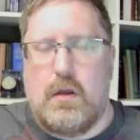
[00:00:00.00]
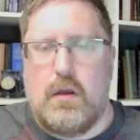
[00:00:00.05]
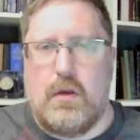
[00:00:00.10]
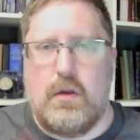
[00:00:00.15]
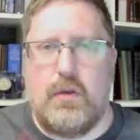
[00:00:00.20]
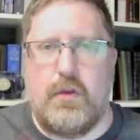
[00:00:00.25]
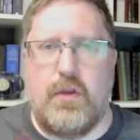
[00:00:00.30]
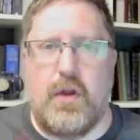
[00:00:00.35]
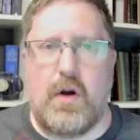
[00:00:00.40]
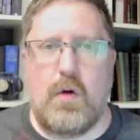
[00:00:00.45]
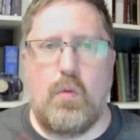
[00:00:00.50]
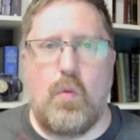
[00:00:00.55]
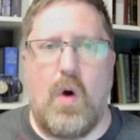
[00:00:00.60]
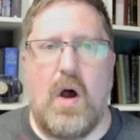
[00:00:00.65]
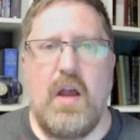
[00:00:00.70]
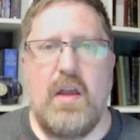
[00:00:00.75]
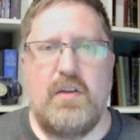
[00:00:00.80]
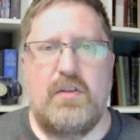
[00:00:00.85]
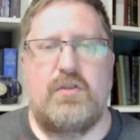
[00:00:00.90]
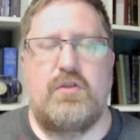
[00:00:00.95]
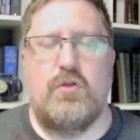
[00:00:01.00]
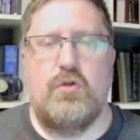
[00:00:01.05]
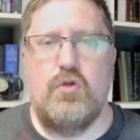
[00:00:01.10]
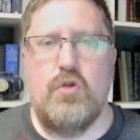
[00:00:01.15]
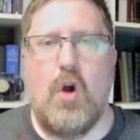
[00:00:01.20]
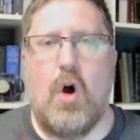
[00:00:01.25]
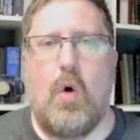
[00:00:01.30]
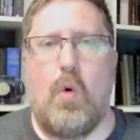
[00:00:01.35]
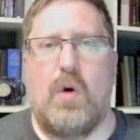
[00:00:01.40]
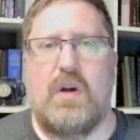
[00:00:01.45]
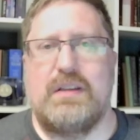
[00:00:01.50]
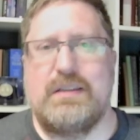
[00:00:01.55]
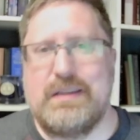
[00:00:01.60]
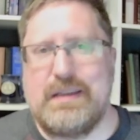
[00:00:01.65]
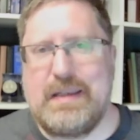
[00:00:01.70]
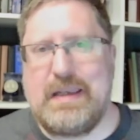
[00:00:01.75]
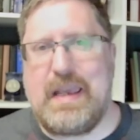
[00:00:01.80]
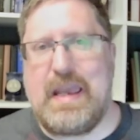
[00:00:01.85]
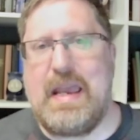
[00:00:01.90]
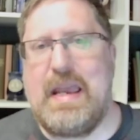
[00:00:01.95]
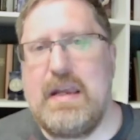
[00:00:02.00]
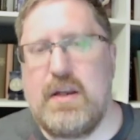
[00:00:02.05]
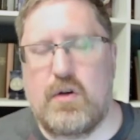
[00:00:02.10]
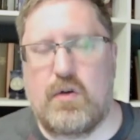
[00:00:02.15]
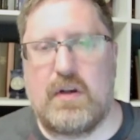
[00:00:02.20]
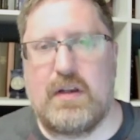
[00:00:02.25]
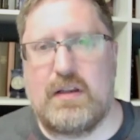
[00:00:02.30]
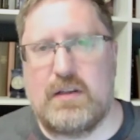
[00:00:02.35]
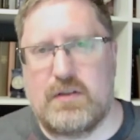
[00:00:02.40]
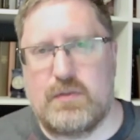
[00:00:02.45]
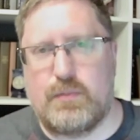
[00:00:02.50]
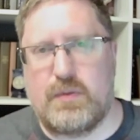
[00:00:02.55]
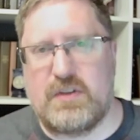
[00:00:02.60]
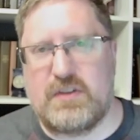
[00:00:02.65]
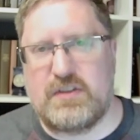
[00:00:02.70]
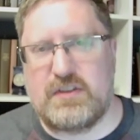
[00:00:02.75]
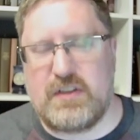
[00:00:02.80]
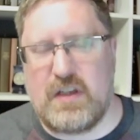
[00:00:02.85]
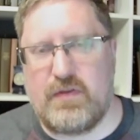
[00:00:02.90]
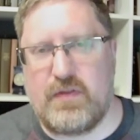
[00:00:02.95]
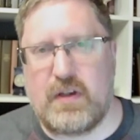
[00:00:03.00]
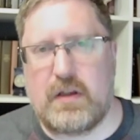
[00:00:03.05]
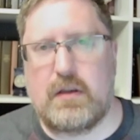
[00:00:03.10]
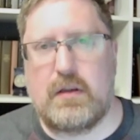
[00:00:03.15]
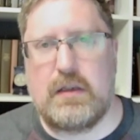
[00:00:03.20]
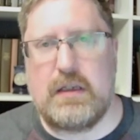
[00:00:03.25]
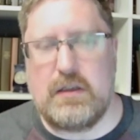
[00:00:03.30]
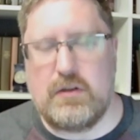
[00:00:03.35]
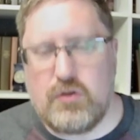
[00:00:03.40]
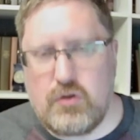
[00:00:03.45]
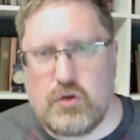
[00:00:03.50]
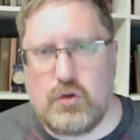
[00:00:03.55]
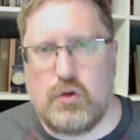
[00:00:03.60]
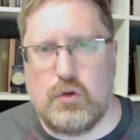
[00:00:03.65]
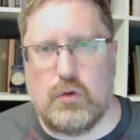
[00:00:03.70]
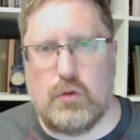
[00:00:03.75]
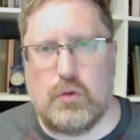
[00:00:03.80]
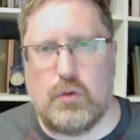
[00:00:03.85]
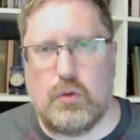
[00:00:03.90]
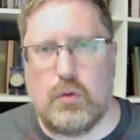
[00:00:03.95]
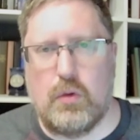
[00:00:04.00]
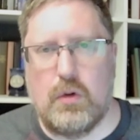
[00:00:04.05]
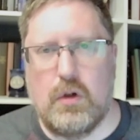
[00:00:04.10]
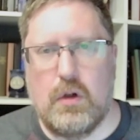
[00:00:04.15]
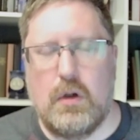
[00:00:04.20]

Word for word: there was no one catering specifically to